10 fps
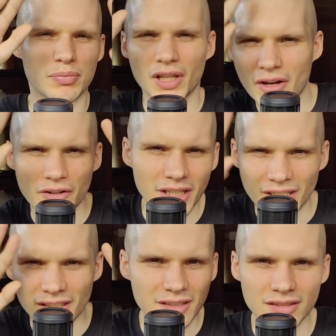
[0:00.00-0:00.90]

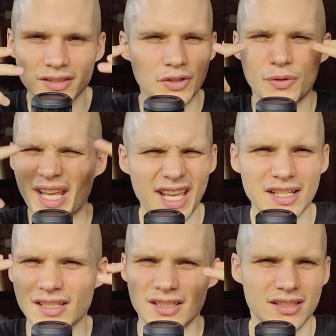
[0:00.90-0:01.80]
blurry. You
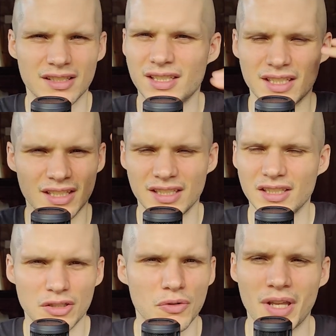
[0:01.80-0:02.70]
can't
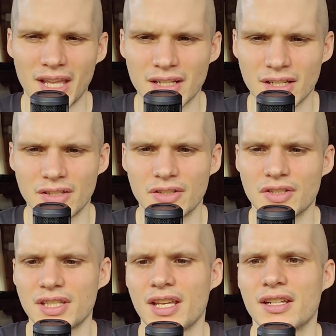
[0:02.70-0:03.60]
see. You can't
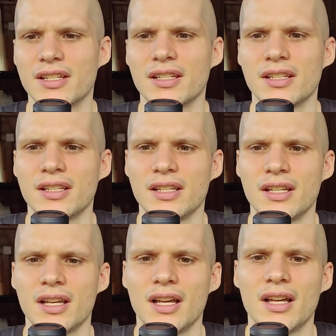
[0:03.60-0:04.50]
understand.
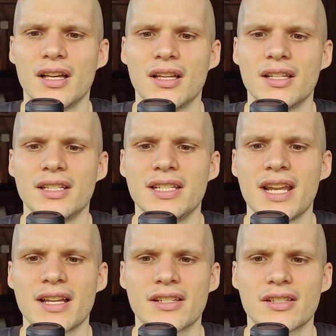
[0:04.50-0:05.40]

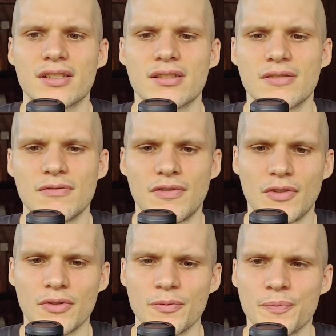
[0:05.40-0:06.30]
Next
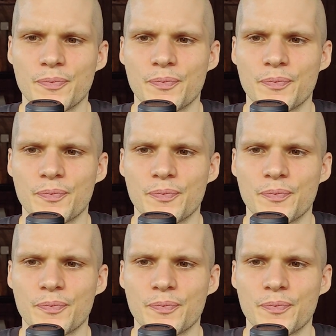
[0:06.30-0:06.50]
photo.